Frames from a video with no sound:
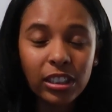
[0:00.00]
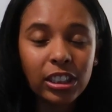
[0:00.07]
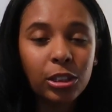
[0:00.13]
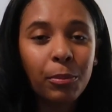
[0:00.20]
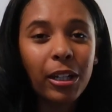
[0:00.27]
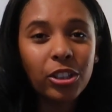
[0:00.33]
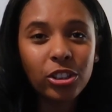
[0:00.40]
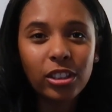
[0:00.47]

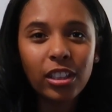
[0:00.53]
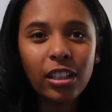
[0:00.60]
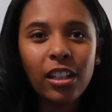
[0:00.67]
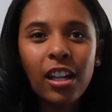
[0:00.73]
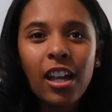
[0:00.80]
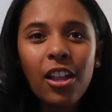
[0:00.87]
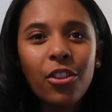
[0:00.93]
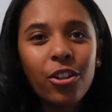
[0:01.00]
especially
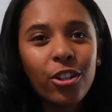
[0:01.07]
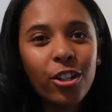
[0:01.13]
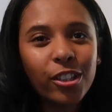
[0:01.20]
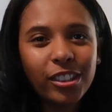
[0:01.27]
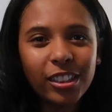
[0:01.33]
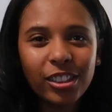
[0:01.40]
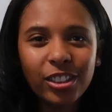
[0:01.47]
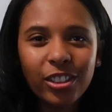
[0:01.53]
the
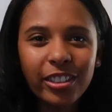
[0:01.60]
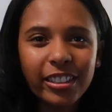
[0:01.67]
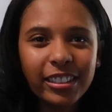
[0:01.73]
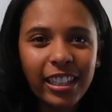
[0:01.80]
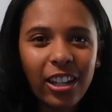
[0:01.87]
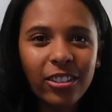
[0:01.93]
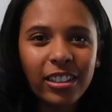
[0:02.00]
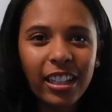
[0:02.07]
nursing students
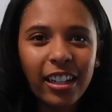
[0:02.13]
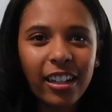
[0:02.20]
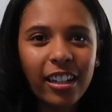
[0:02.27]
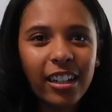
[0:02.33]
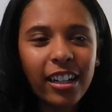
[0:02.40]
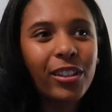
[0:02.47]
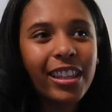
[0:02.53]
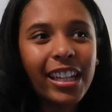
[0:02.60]
out
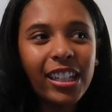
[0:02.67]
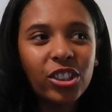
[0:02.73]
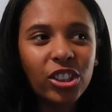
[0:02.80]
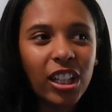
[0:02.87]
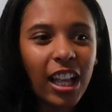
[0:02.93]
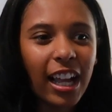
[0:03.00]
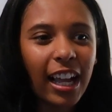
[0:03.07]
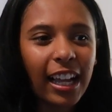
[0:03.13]
there with each
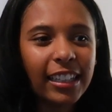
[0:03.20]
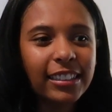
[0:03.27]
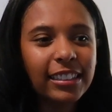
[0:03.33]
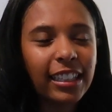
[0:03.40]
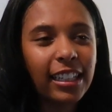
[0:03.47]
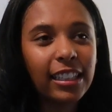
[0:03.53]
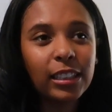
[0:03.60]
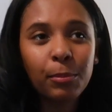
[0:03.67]
class,
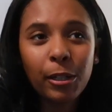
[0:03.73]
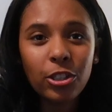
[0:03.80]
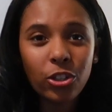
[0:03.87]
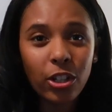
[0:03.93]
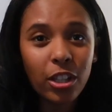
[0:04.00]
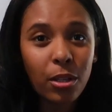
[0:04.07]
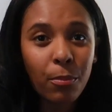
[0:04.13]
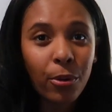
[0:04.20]
and especially
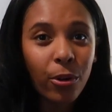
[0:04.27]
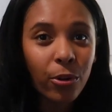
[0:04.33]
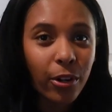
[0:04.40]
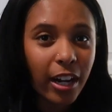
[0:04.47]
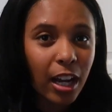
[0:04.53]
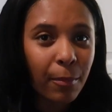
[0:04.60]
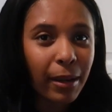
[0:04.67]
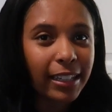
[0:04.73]
in the program.